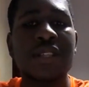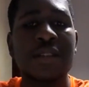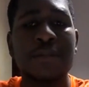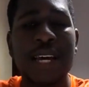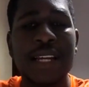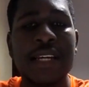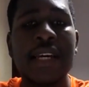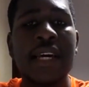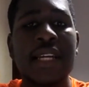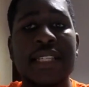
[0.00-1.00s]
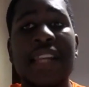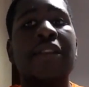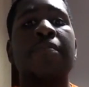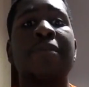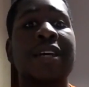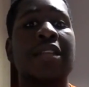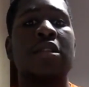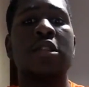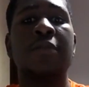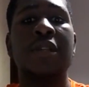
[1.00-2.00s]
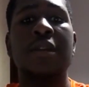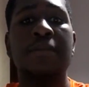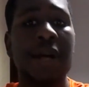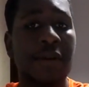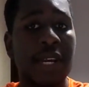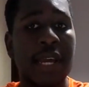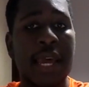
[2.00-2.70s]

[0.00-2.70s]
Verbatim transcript: to Patty, telling Patty to speak to Barry,